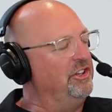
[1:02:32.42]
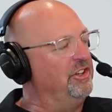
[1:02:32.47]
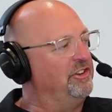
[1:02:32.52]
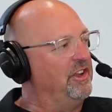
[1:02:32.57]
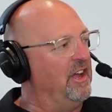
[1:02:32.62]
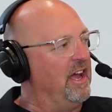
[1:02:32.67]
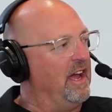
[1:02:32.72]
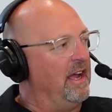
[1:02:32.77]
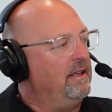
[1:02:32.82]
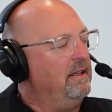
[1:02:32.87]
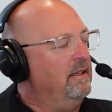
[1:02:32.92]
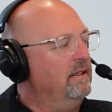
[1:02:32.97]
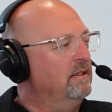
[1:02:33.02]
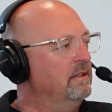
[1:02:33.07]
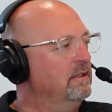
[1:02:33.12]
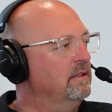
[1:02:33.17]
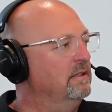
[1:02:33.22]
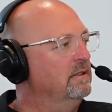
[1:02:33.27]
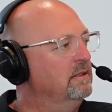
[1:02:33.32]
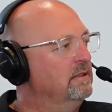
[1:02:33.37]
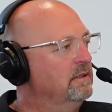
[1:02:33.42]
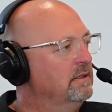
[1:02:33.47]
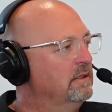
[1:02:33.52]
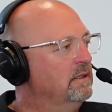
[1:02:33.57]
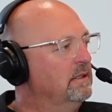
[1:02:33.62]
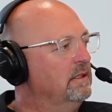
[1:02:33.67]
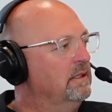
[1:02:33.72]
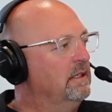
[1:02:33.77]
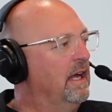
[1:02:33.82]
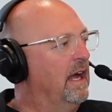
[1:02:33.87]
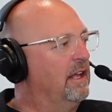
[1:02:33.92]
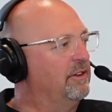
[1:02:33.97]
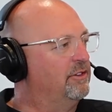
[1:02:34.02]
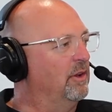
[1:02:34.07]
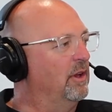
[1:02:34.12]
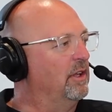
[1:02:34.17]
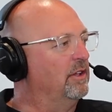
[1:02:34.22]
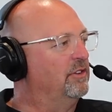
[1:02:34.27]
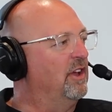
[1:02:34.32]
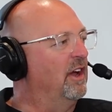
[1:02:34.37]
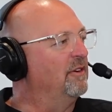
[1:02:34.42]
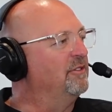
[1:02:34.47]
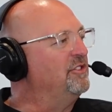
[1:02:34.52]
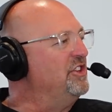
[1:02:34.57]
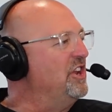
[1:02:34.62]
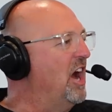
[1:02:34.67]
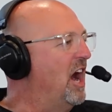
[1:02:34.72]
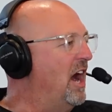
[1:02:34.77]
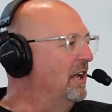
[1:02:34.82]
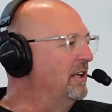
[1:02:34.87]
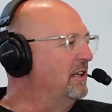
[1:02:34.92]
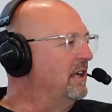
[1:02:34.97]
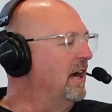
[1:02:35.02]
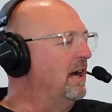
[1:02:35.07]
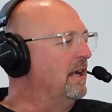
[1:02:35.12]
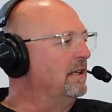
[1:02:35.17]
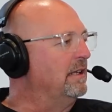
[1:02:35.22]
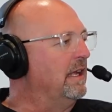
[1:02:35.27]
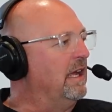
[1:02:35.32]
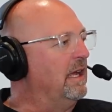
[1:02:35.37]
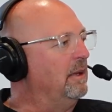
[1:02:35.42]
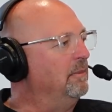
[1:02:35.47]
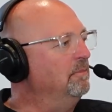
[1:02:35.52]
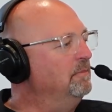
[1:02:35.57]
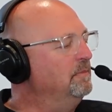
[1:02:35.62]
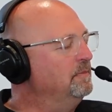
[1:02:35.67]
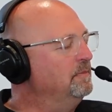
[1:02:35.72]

Tech. That's a tough non-con game.